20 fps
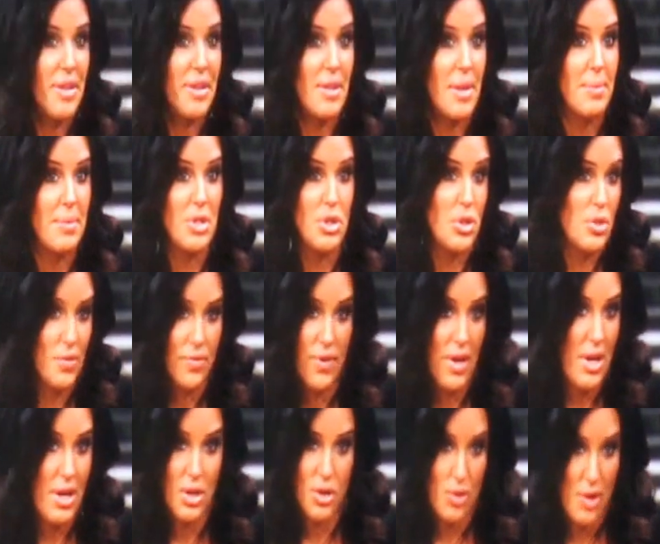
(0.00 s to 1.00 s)
thing. That means you're
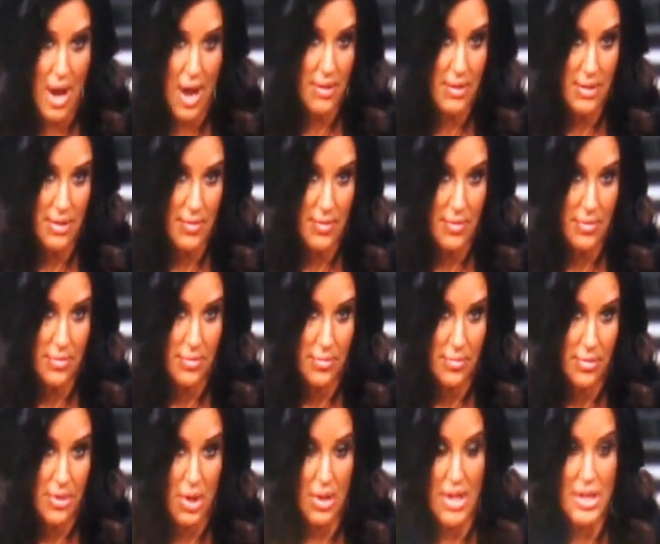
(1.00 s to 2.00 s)
very attractive. Okay. Oh.
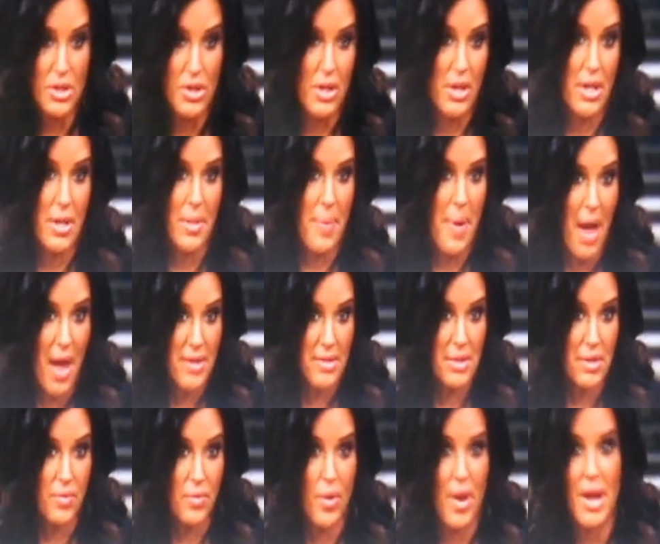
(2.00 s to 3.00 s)
So let's look at it the
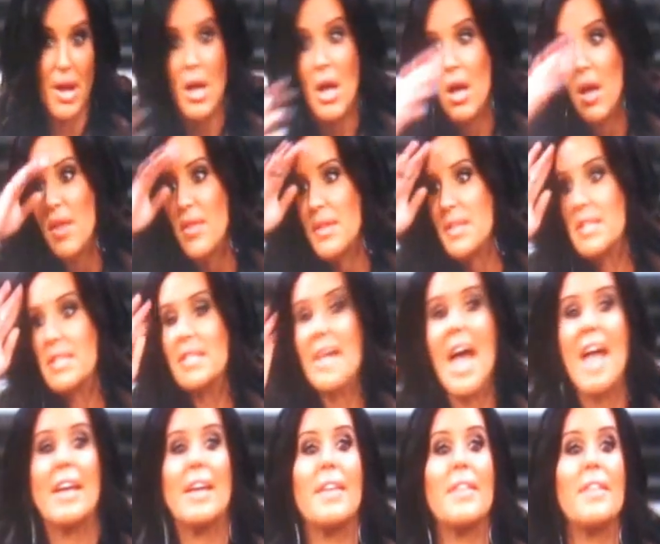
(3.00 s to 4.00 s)
positive way. The
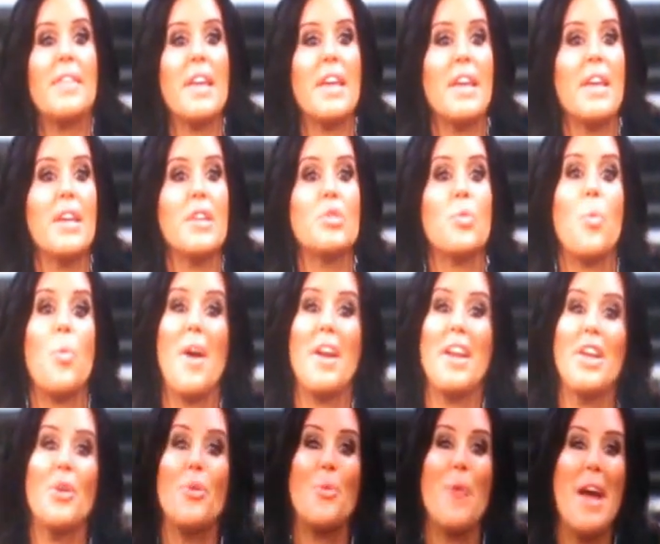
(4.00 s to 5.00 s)
second thing is, what
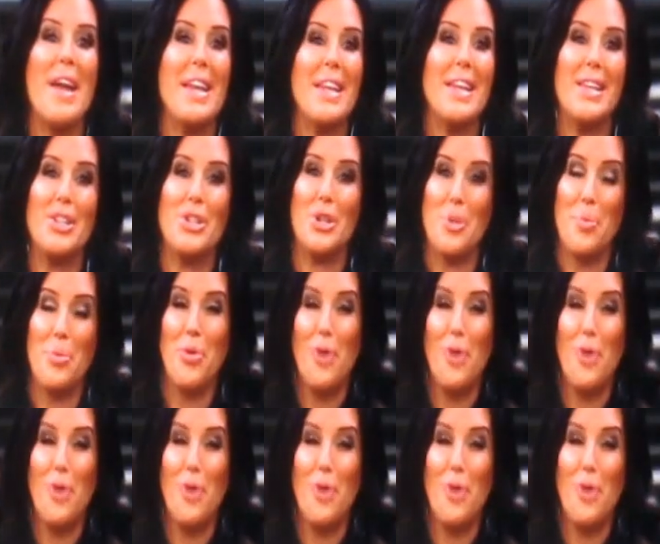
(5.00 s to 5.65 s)
are you writing in your